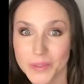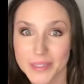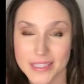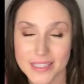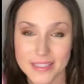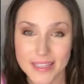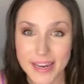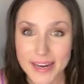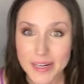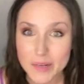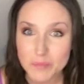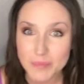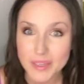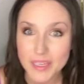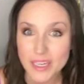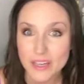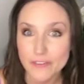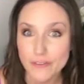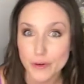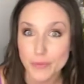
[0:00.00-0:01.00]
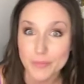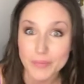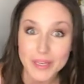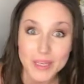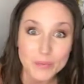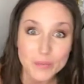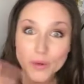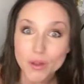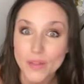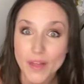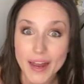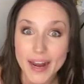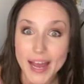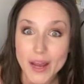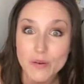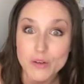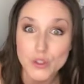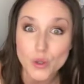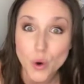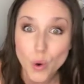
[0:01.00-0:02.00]
would say to me, from people that I
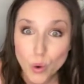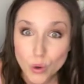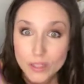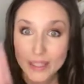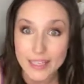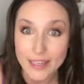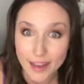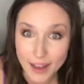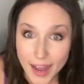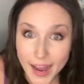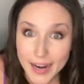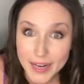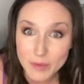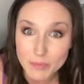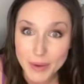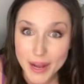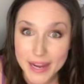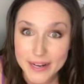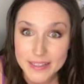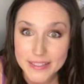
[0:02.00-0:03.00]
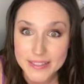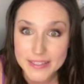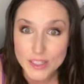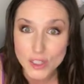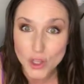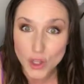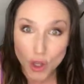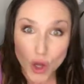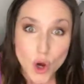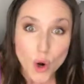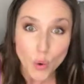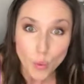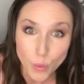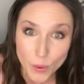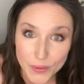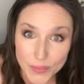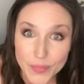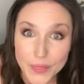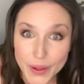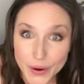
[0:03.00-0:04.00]
was holding on a pedestal
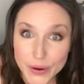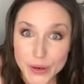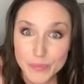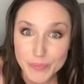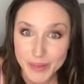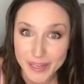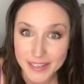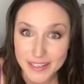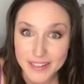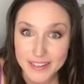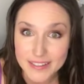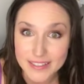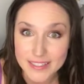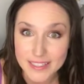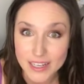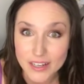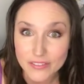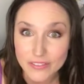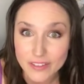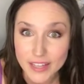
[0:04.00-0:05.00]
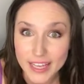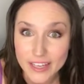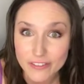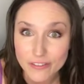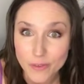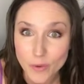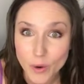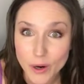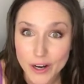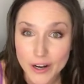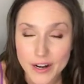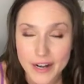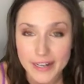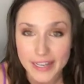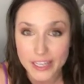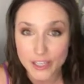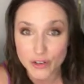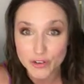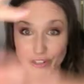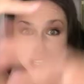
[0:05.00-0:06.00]
with their opinions of life were, and
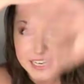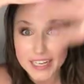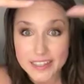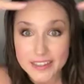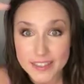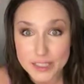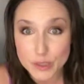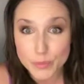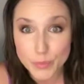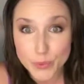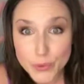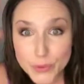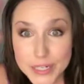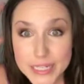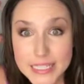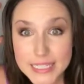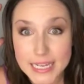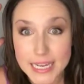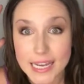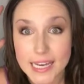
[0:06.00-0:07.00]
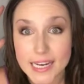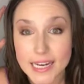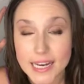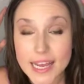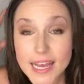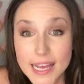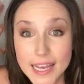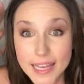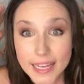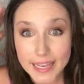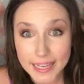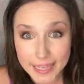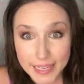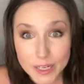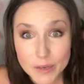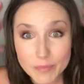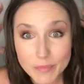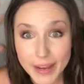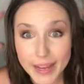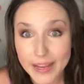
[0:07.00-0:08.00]
I created this prison
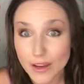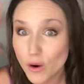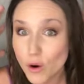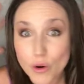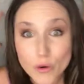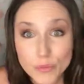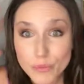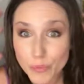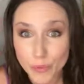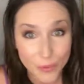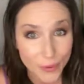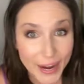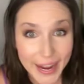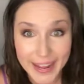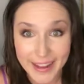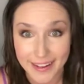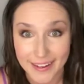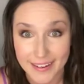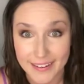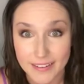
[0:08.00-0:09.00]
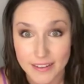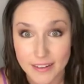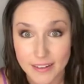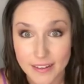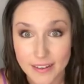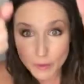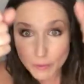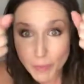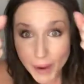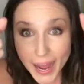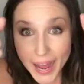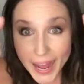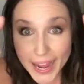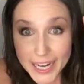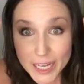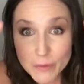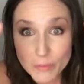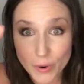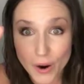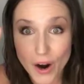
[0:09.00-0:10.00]
in my own brain,
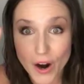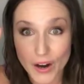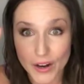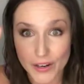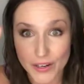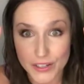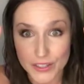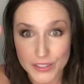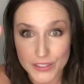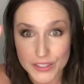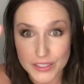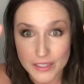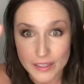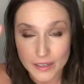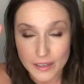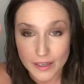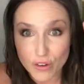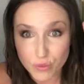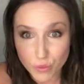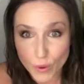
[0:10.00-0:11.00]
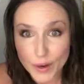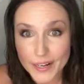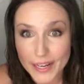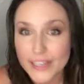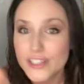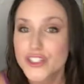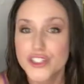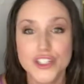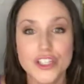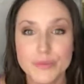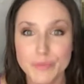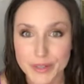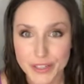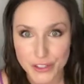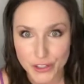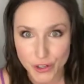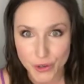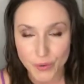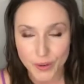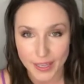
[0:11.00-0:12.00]
behind bars, of what I should be
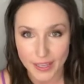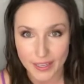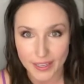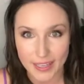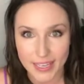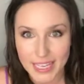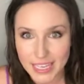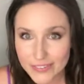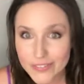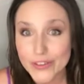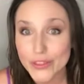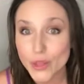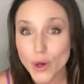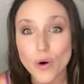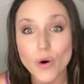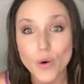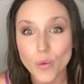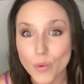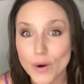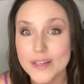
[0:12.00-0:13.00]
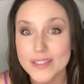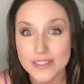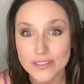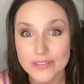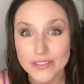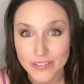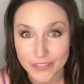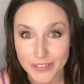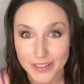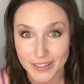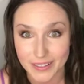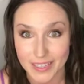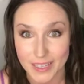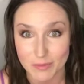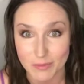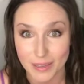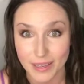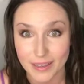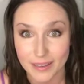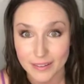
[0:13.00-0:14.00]
doing, even though it wasn't
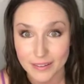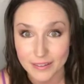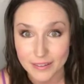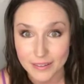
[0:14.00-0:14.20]
fulfilling me.